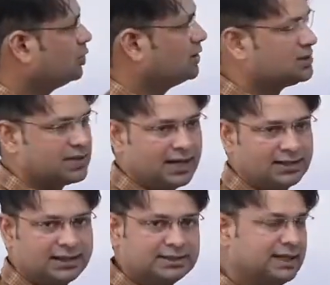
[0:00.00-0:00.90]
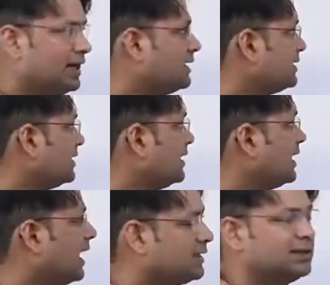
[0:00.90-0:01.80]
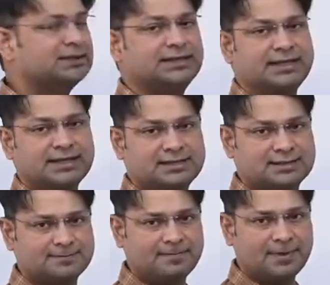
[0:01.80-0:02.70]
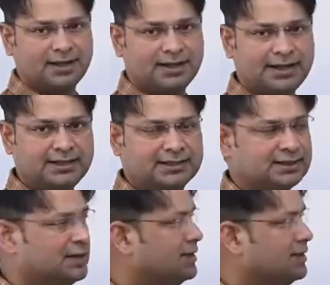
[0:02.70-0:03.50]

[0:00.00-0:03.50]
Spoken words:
understand that there are certain other things, right?